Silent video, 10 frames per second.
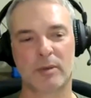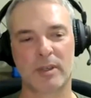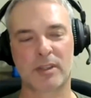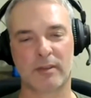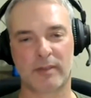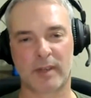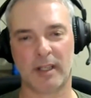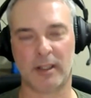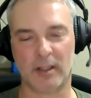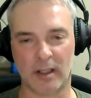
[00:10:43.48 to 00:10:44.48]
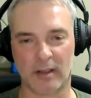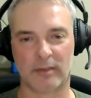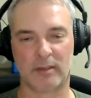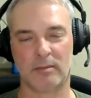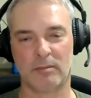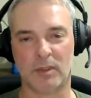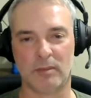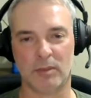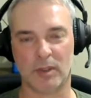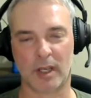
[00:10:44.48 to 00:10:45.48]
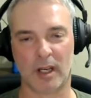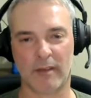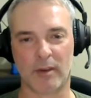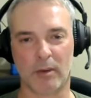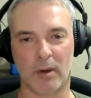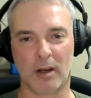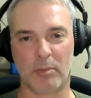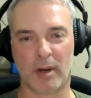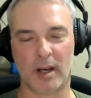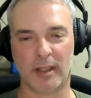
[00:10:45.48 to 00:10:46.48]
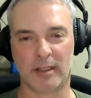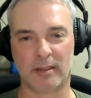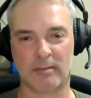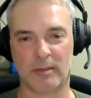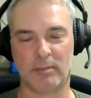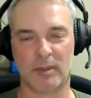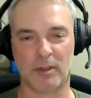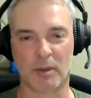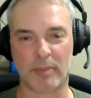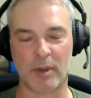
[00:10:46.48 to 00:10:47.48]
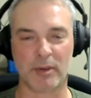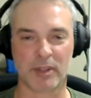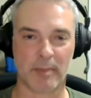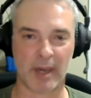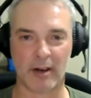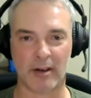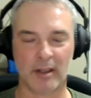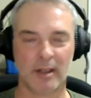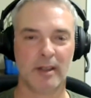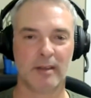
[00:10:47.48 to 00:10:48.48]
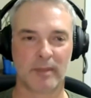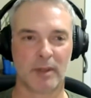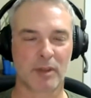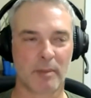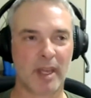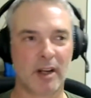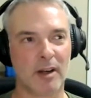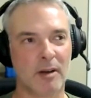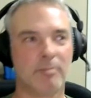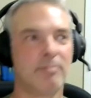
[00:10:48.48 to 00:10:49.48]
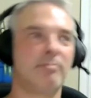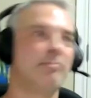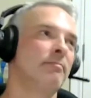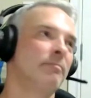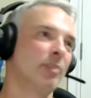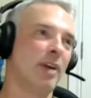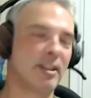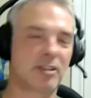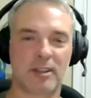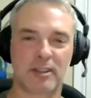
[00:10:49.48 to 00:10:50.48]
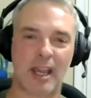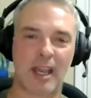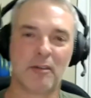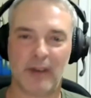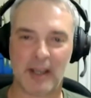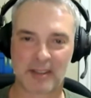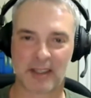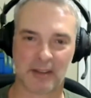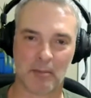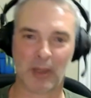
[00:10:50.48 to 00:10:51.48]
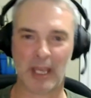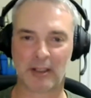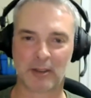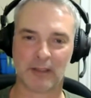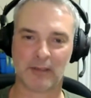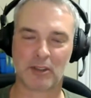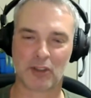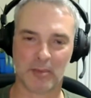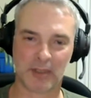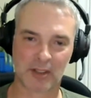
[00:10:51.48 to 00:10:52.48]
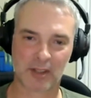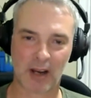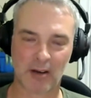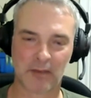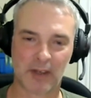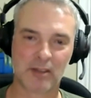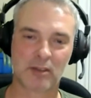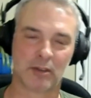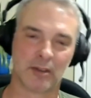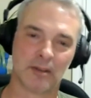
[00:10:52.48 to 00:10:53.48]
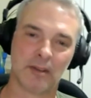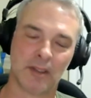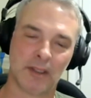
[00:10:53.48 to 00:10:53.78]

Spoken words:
the risk of cutting it off? You cut off the wrong part? Like there was a better branch to sacrifice that the plant could have determined to sacrifice, or